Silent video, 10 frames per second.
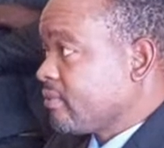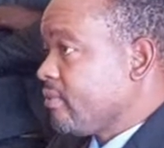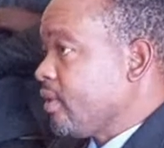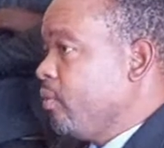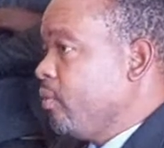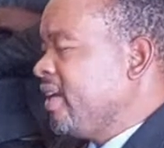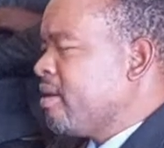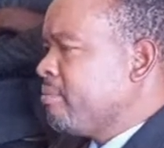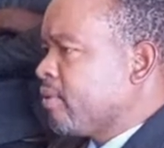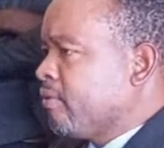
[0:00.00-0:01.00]
with a number
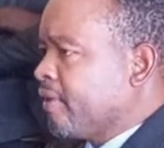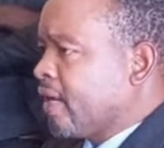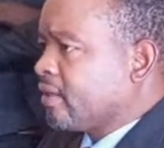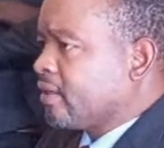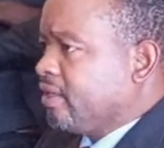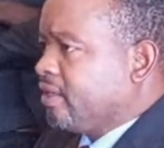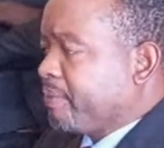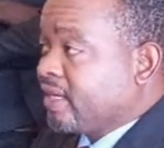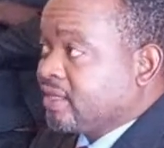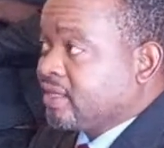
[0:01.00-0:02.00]
of
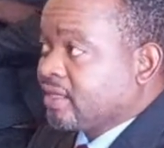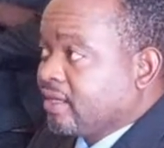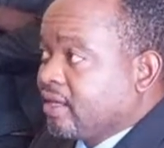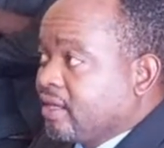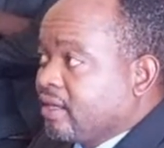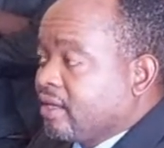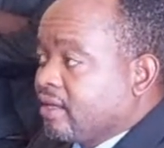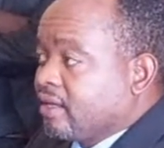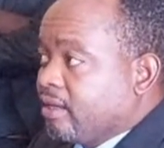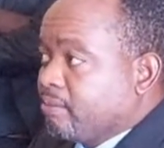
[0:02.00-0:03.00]
independent
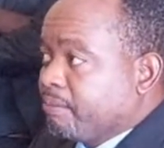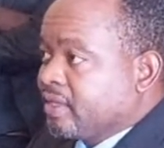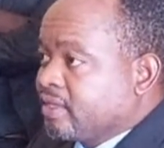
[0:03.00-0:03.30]
MPs,